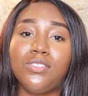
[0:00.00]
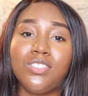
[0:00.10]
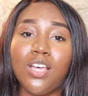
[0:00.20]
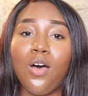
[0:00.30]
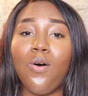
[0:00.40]

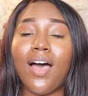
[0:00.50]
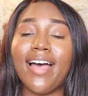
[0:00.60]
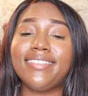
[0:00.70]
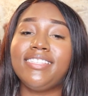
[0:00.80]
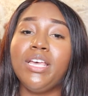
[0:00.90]
So
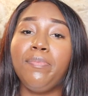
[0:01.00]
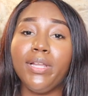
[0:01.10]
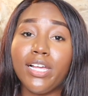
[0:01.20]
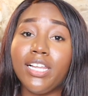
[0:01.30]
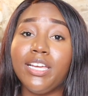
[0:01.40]
I
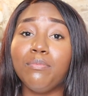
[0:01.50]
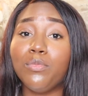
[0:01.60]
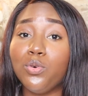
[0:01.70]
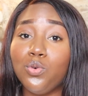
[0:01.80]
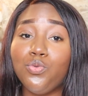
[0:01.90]
typically
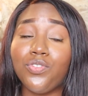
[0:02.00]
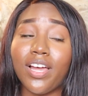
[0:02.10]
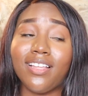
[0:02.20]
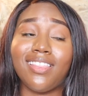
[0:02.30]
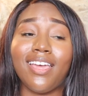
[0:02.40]
move
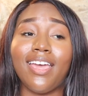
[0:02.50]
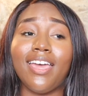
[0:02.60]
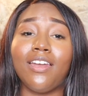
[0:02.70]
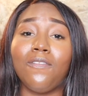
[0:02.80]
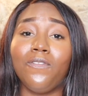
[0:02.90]
like that
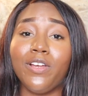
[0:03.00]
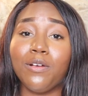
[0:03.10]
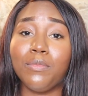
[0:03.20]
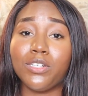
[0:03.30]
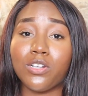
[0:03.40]
and I'm
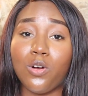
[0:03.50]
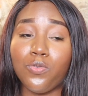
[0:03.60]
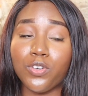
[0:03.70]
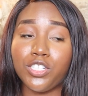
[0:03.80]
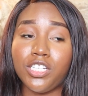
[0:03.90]
very much an
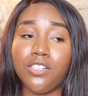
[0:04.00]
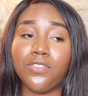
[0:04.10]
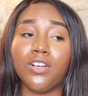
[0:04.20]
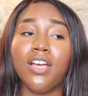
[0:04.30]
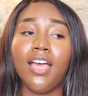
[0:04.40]

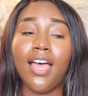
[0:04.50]
overachiever.